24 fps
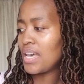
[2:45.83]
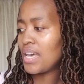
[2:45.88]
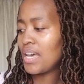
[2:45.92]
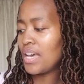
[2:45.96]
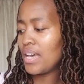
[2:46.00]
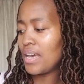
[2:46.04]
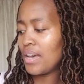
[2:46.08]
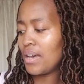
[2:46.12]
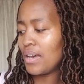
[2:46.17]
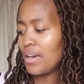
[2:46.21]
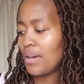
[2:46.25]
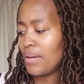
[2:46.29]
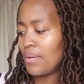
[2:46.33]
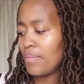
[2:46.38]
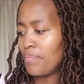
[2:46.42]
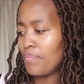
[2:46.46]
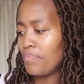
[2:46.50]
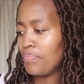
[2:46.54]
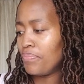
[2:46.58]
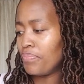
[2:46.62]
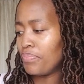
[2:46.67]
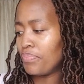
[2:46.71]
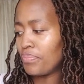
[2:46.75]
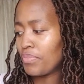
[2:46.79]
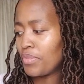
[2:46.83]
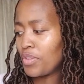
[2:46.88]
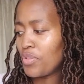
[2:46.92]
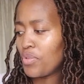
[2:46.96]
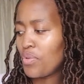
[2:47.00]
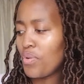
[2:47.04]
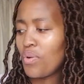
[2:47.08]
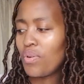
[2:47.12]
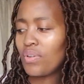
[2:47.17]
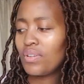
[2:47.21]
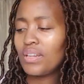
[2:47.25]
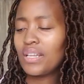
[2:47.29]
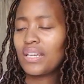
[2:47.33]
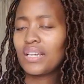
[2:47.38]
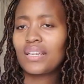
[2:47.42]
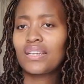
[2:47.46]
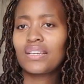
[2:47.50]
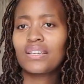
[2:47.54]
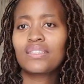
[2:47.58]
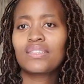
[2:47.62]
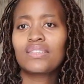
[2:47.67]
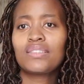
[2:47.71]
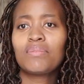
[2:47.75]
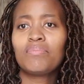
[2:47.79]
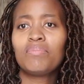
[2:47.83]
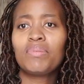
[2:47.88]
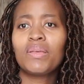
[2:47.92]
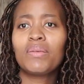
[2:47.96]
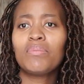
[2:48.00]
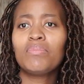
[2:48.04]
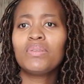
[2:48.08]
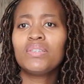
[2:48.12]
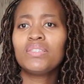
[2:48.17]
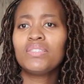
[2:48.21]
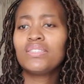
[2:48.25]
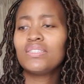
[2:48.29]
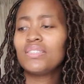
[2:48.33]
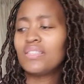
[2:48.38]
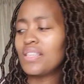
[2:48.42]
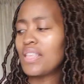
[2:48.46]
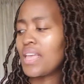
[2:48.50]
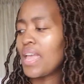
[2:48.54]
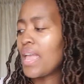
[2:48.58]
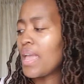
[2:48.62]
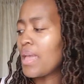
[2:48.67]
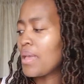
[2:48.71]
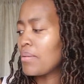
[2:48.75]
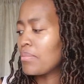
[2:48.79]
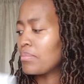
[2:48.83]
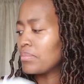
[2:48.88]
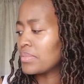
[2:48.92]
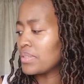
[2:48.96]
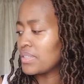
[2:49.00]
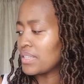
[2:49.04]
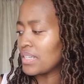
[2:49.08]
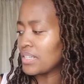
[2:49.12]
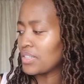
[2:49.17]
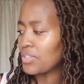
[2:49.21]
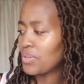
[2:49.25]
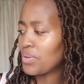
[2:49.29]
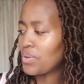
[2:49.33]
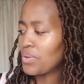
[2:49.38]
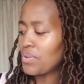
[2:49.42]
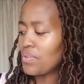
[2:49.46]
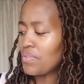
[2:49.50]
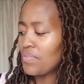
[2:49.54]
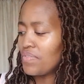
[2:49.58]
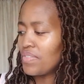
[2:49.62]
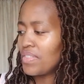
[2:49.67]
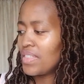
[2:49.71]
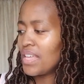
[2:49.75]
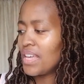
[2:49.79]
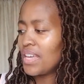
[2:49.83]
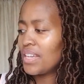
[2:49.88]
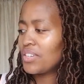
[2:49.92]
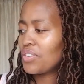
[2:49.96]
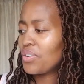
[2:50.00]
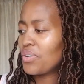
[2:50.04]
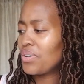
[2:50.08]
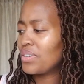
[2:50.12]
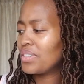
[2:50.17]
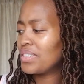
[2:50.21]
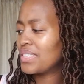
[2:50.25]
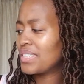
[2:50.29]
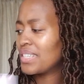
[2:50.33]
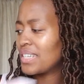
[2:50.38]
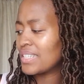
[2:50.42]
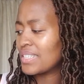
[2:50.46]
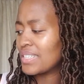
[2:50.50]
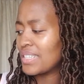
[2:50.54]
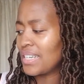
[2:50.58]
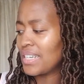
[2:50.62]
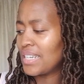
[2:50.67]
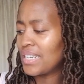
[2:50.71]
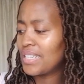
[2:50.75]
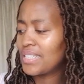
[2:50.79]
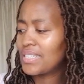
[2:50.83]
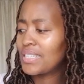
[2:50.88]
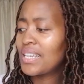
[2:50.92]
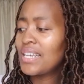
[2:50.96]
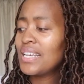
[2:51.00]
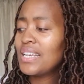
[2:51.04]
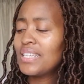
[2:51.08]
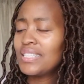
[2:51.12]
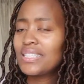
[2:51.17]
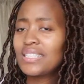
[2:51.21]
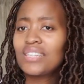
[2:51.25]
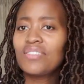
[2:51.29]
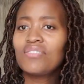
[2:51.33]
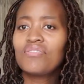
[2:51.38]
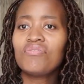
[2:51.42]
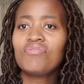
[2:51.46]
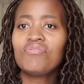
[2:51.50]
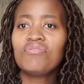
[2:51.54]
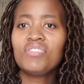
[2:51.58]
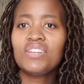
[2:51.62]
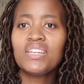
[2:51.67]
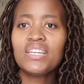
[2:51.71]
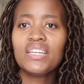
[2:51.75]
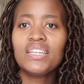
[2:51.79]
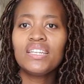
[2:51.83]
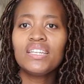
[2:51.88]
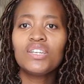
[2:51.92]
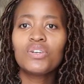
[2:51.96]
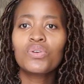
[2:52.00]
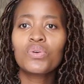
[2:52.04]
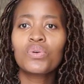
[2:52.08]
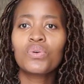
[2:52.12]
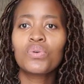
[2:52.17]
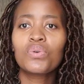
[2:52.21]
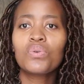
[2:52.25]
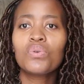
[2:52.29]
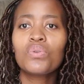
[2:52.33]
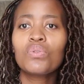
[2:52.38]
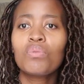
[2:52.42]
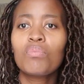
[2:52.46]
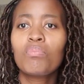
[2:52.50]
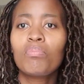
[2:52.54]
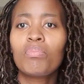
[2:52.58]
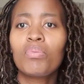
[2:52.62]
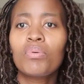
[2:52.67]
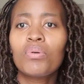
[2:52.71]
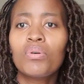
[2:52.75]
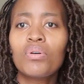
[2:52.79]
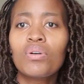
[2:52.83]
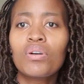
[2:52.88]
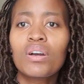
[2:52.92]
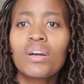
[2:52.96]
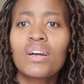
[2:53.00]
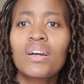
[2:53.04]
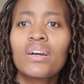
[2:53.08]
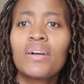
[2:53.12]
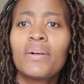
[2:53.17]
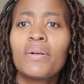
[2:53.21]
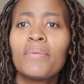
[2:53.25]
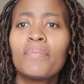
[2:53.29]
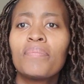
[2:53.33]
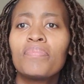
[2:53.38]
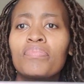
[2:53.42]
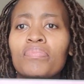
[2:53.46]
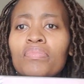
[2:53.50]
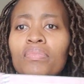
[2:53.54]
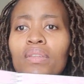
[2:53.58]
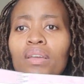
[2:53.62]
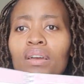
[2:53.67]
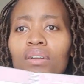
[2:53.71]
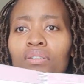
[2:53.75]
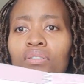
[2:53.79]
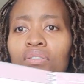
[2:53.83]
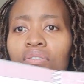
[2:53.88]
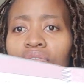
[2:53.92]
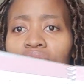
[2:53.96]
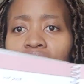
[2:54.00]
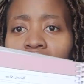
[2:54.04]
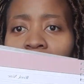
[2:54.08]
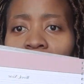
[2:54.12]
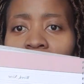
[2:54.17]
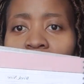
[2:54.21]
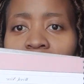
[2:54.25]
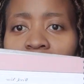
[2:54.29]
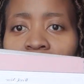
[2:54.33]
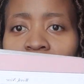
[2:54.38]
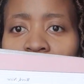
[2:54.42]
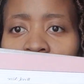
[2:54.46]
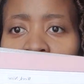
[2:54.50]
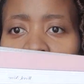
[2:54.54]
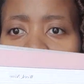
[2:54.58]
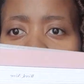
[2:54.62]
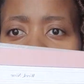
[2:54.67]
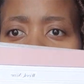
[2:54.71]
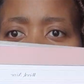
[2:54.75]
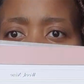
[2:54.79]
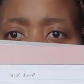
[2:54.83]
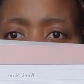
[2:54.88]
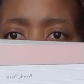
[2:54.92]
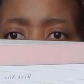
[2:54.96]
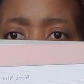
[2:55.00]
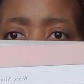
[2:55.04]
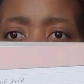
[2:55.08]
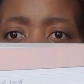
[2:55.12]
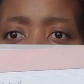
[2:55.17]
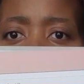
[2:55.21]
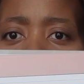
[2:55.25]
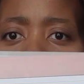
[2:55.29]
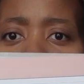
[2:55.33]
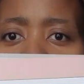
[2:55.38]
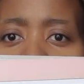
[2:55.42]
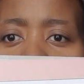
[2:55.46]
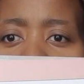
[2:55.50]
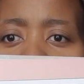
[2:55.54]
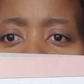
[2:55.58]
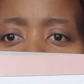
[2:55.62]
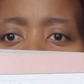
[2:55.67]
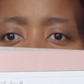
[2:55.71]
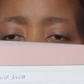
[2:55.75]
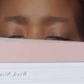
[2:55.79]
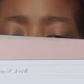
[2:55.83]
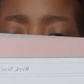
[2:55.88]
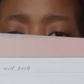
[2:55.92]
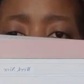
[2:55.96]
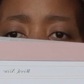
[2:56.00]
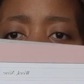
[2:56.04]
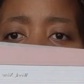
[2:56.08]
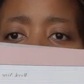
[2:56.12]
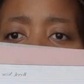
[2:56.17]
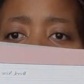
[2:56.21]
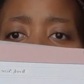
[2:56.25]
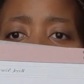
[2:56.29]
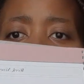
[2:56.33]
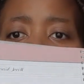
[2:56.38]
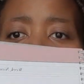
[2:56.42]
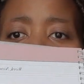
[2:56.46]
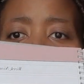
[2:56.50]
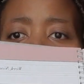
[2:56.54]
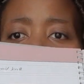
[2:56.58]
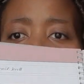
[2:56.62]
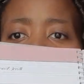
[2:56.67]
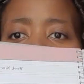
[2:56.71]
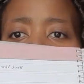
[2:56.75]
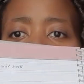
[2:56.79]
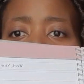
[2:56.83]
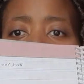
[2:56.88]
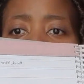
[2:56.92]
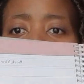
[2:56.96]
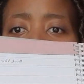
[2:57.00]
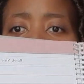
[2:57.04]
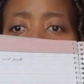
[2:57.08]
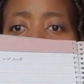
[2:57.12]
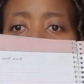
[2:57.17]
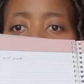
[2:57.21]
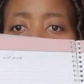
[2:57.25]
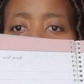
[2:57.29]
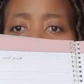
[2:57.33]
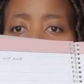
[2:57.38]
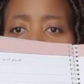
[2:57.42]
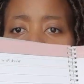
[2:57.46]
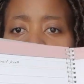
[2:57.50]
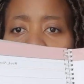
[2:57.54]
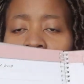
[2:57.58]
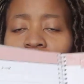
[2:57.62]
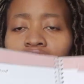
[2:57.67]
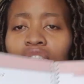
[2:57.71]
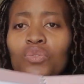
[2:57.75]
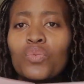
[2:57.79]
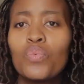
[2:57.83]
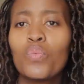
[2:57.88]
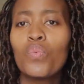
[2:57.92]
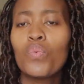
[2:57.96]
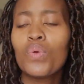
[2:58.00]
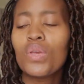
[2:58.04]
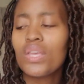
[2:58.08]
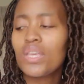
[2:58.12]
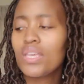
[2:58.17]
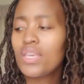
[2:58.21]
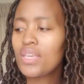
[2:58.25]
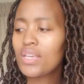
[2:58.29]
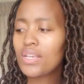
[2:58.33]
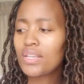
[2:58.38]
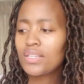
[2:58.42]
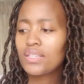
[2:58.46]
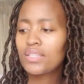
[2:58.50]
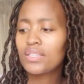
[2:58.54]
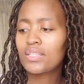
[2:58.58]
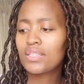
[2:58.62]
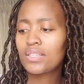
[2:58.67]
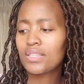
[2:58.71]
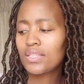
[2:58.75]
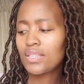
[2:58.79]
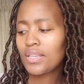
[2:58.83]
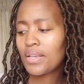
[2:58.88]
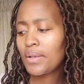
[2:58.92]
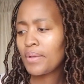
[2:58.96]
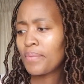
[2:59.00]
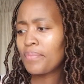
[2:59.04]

your like the baby's names and all of that, contact list. It's a really cool book. I don't know if you guys can see, like, and then it had like different weeks